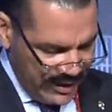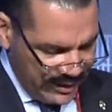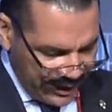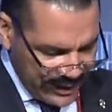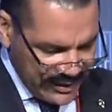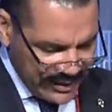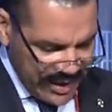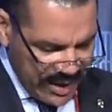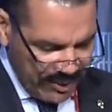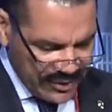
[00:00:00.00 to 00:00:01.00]
The latest
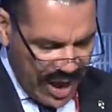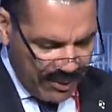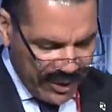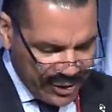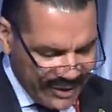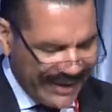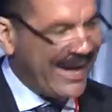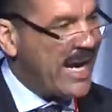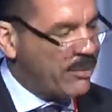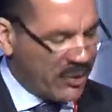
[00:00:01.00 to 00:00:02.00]
example is Operation
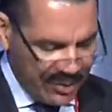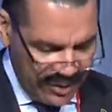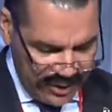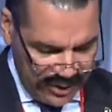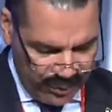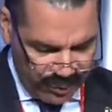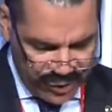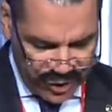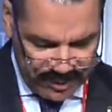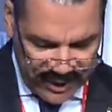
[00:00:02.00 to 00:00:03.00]
Hammer, which
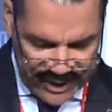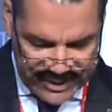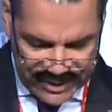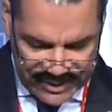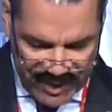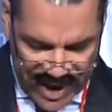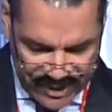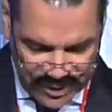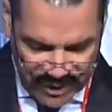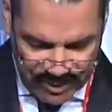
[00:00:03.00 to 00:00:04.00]
took place this
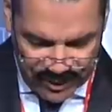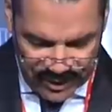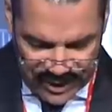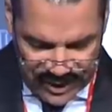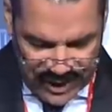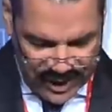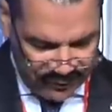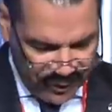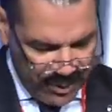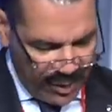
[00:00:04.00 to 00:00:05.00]
past November, in the
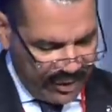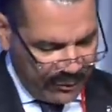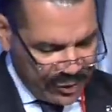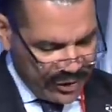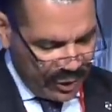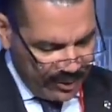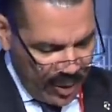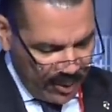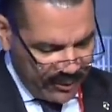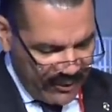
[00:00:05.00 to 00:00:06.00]
framework of which
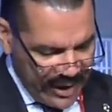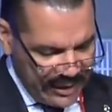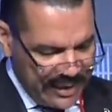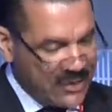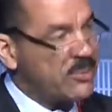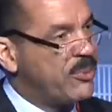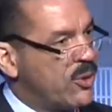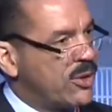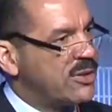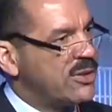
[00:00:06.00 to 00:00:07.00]
Interpol provided its
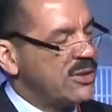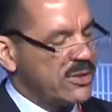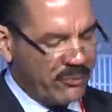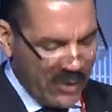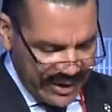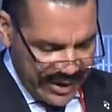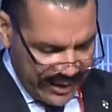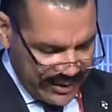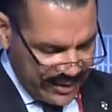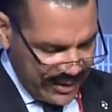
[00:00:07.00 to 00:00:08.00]
support to
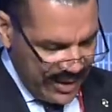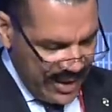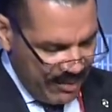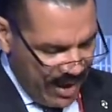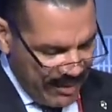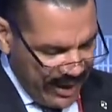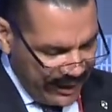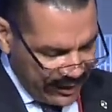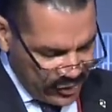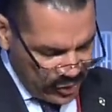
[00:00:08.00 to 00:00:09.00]
Frontex by
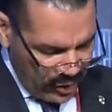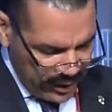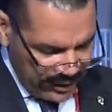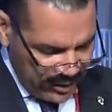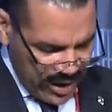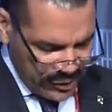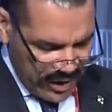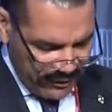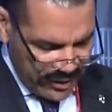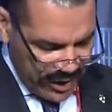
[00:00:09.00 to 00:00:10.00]
making its stolen and lost
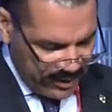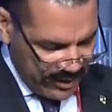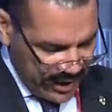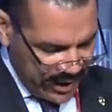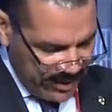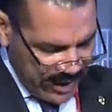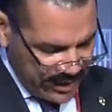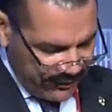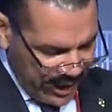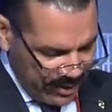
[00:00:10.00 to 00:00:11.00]
travel document database
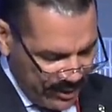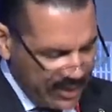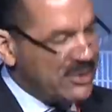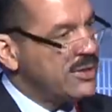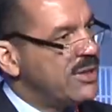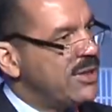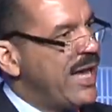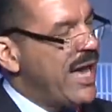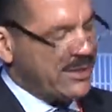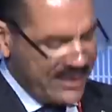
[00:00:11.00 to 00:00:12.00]
available
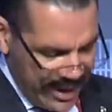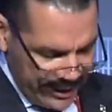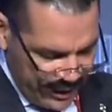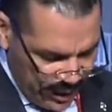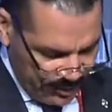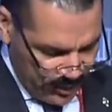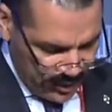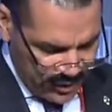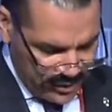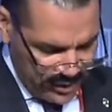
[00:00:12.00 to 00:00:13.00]
at Italian
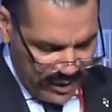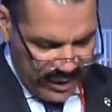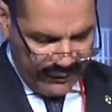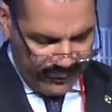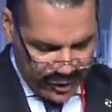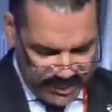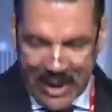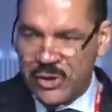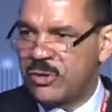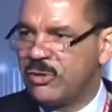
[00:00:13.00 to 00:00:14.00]
airports for
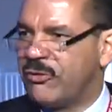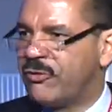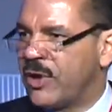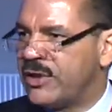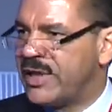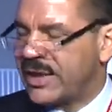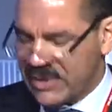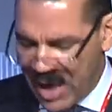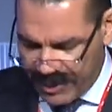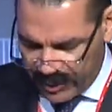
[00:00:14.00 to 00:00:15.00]
special Frontex
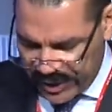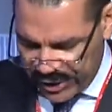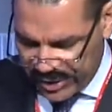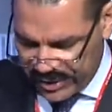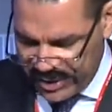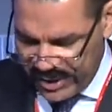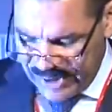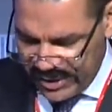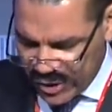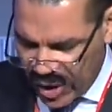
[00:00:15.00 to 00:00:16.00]
operation
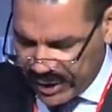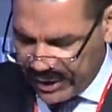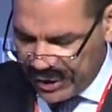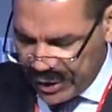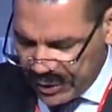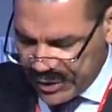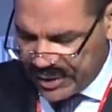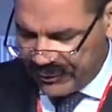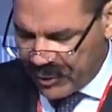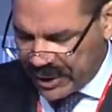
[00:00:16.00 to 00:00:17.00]
targeting the
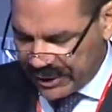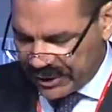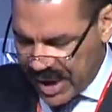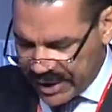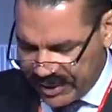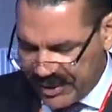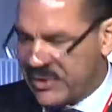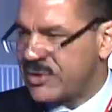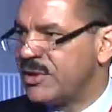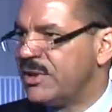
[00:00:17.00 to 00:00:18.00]
use of fraudulent
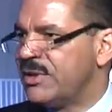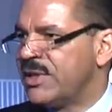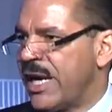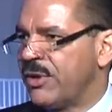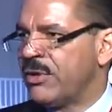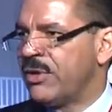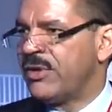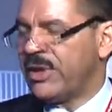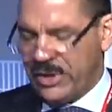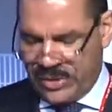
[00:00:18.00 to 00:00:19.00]
documents to enter
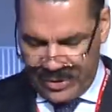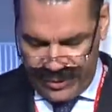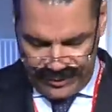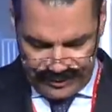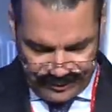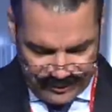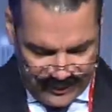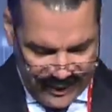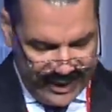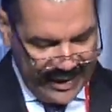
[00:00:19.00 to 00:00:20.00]
the EU.
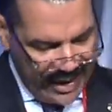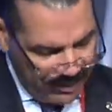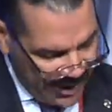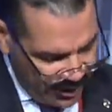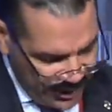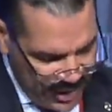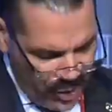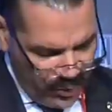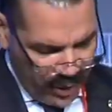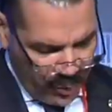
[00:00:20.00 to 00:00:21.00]
In
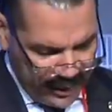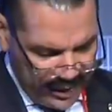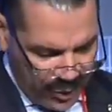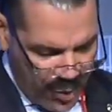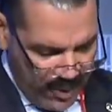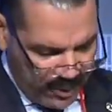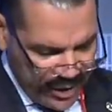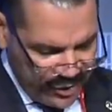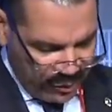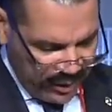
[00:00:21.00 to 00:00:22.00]
parallel, we are working on
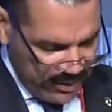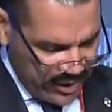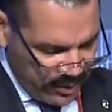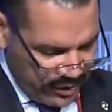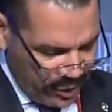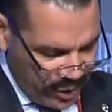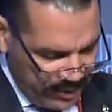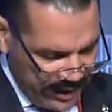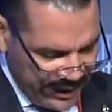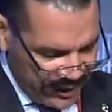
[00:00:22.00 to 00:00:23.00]
cooperation agreements with the
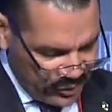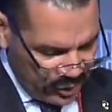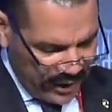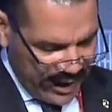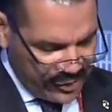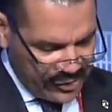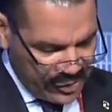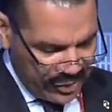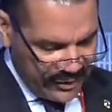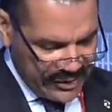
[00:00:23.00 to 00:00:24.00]
European External Action
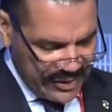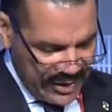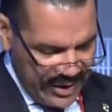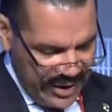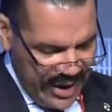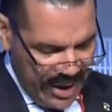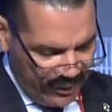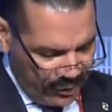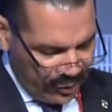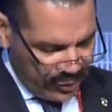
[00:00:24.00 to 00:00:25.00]
Service and
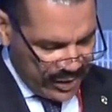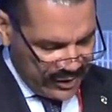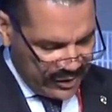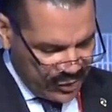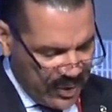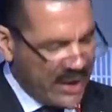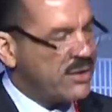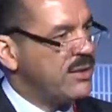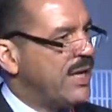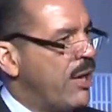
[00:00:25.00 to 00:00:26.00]
with Eurojust to
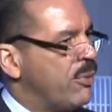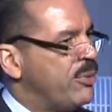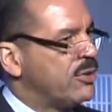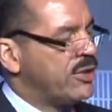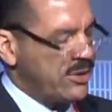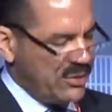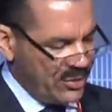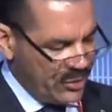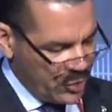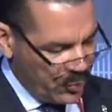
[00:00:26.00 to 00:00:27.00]
strengthen our ability
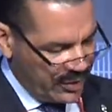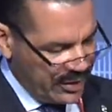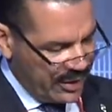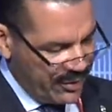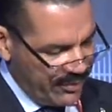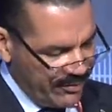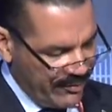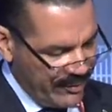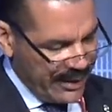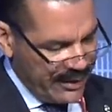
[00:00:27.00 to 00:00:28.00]
to work together.
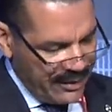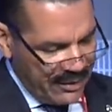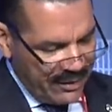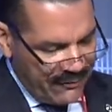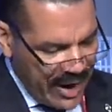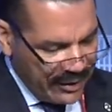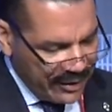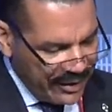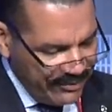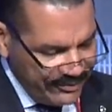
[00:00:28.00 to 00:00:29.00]

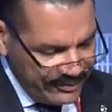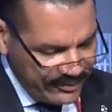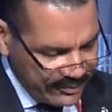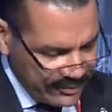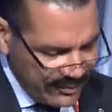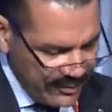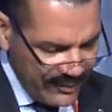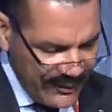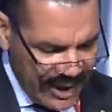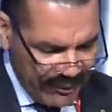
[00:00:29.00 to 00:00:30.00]
Finally,
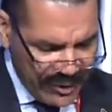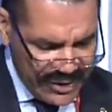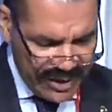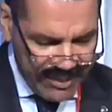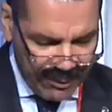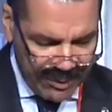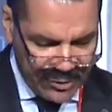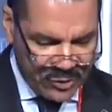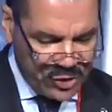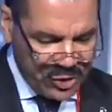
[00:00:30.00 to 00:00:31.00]
I recently met with
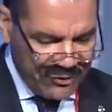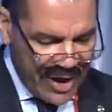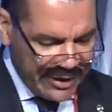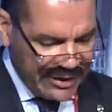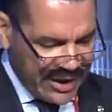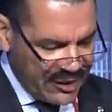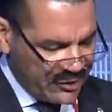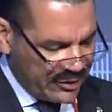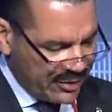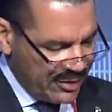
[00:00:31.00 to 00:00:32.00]
Mr. Giovanni
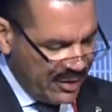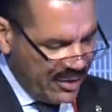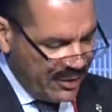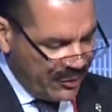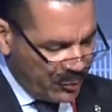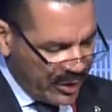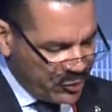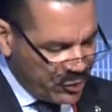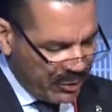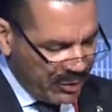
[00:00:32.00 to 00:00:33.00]
Kessler, the
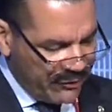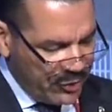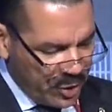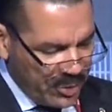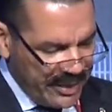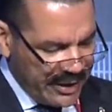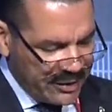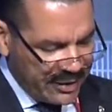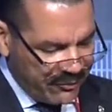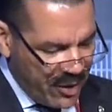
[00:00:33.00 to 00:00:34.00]
Director General of the European
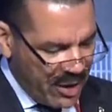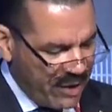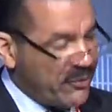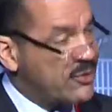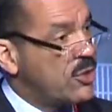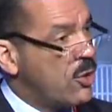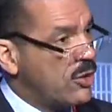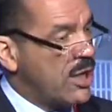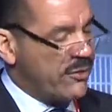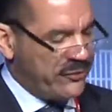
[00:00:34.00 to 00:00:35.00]
Anti-Fraud Office,
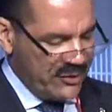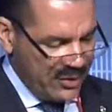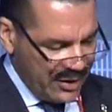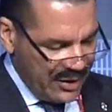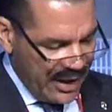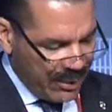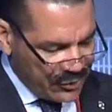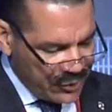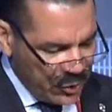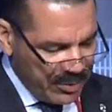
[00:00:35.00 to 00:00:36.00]
OLAF, and will
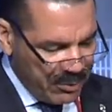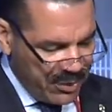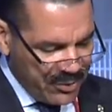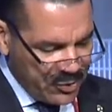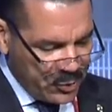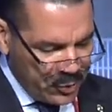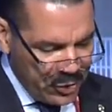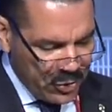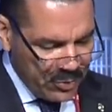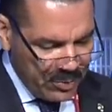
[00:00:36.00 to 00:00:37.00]
soon meet with Mr.
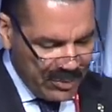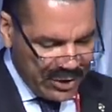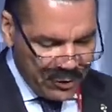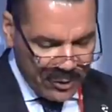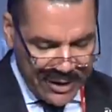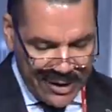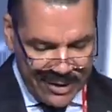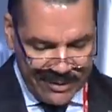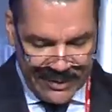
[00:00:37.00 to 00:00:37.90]
Cunio Michiroria,